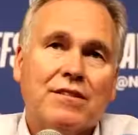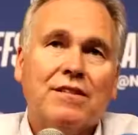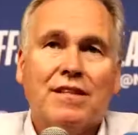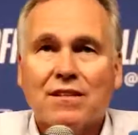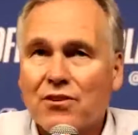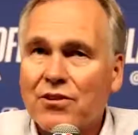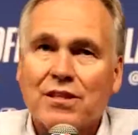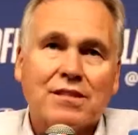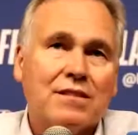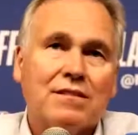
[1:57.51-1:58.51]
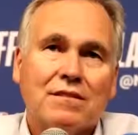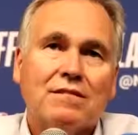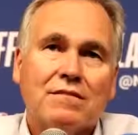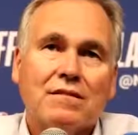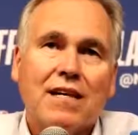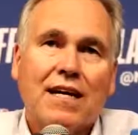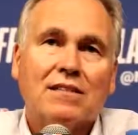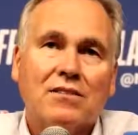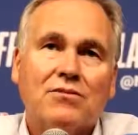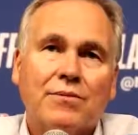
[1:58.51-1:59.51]
and then Chris, and
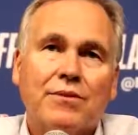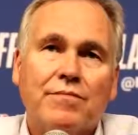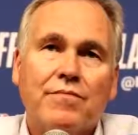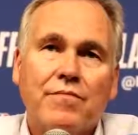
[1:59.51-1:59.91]
guys contributed.